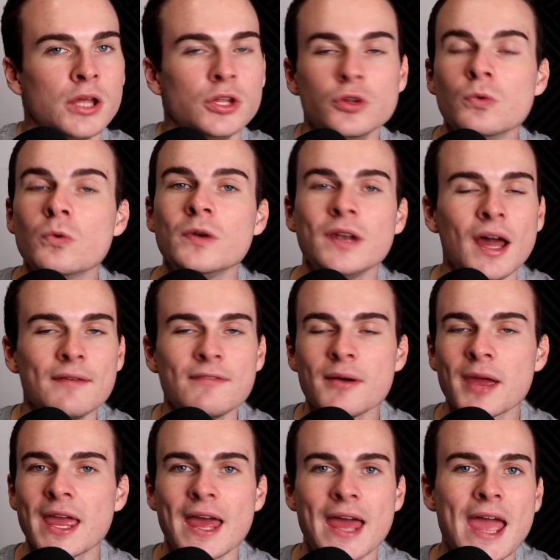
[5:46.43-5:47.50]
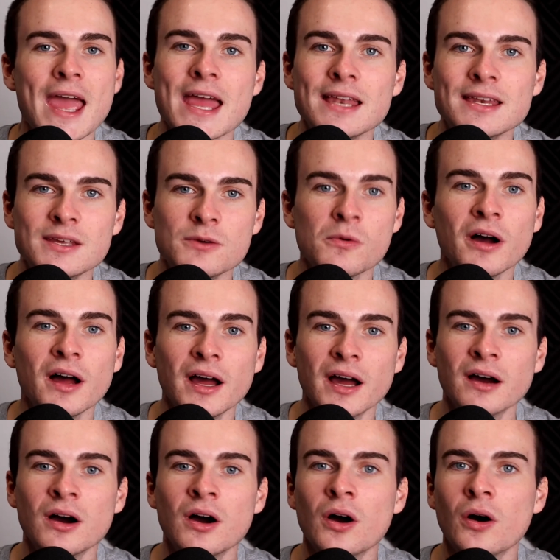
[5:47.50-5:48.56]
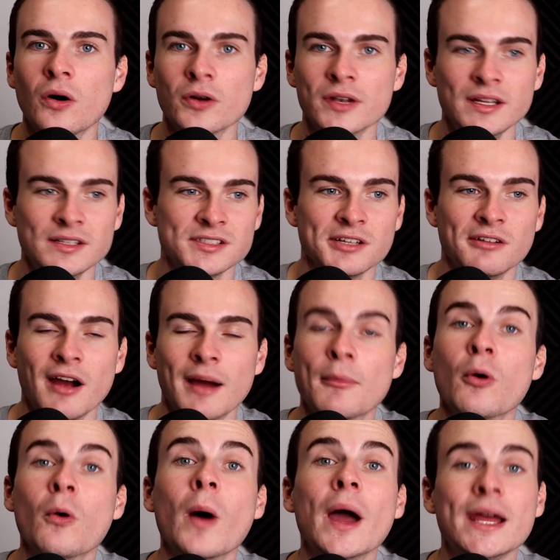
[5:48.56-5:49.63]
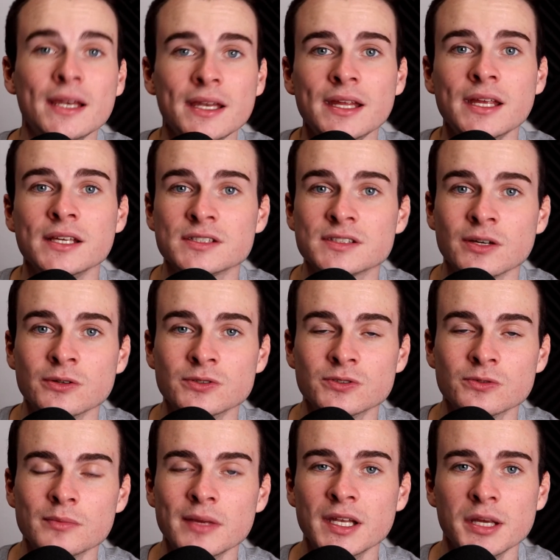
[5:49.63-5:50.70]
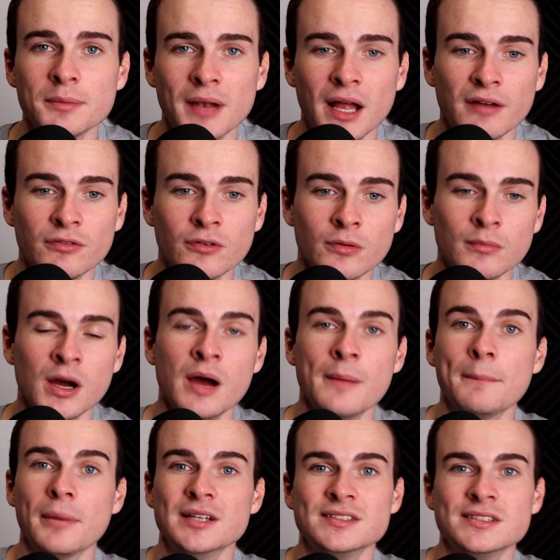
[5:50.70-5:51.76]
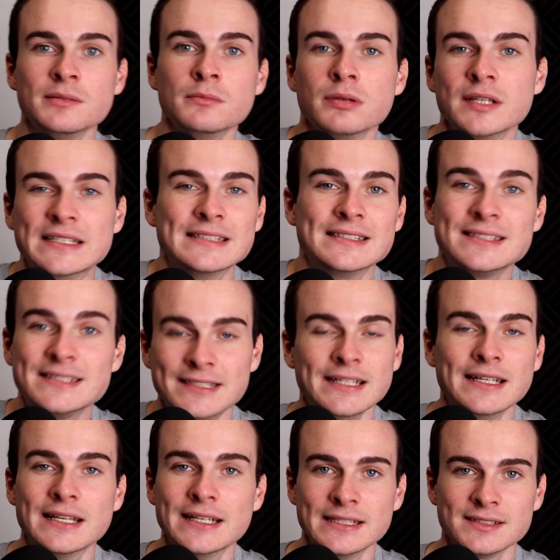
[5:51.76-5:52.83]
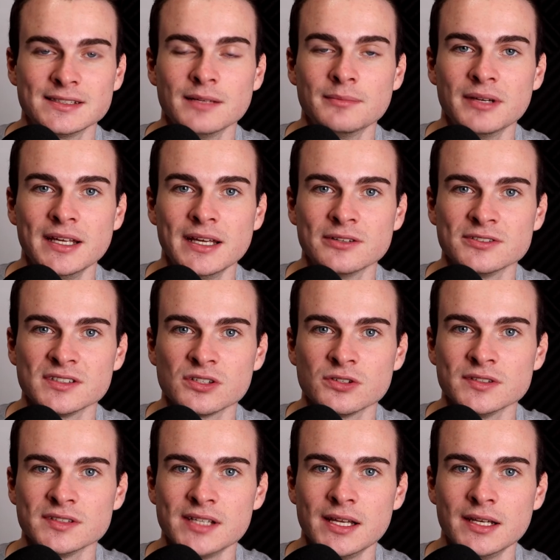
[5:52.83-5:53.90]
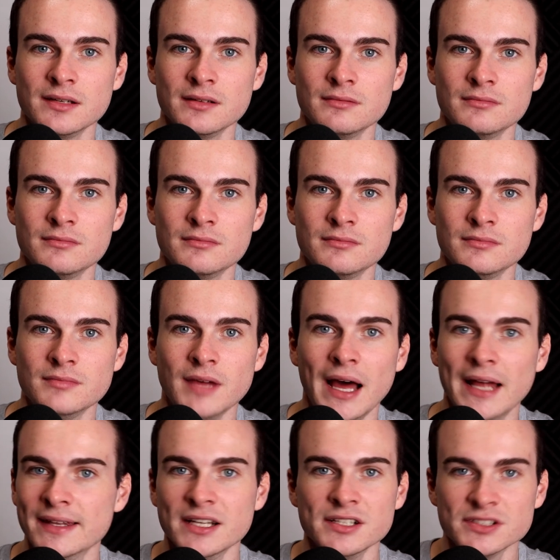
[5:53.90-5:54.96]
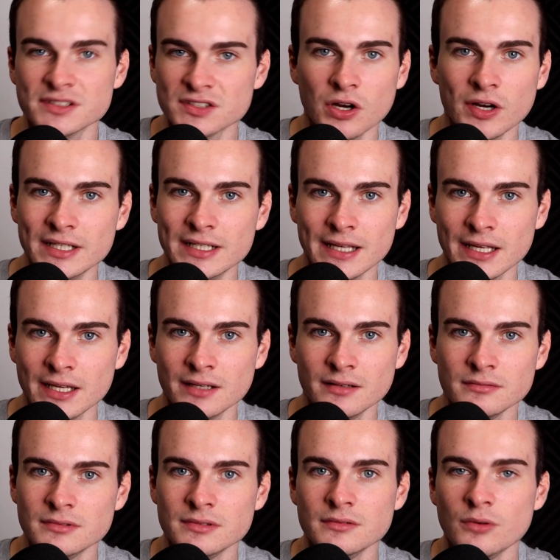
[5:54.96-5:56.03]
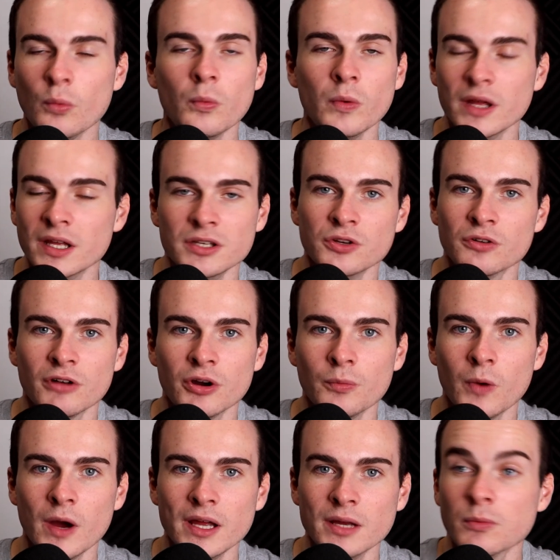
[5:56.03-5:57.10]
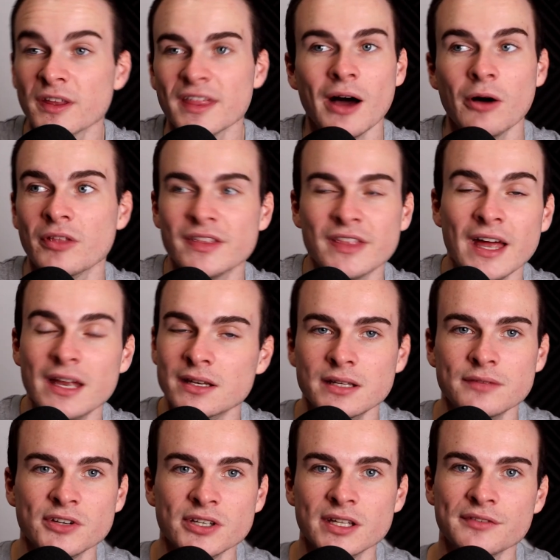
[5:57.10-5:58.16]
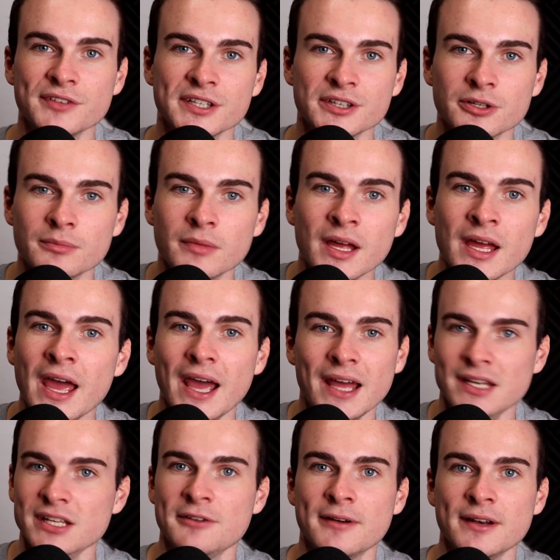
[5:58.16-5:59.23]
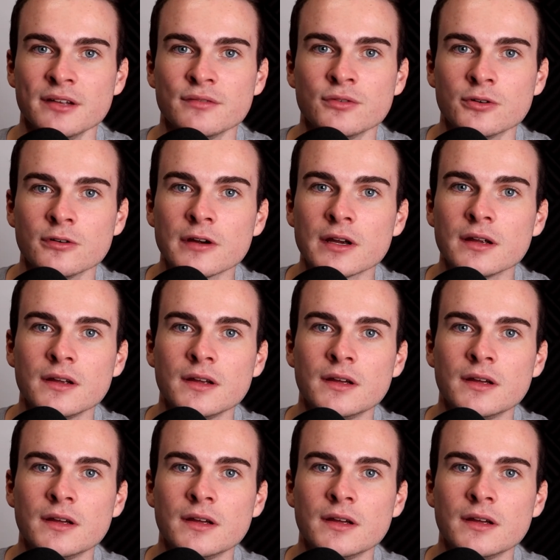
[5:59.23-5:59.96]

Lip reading: You will never get anywhere on Instagram or any social media platform by simply stealing somebody else's content and then designing it in your own way without then even giving them any credit for it.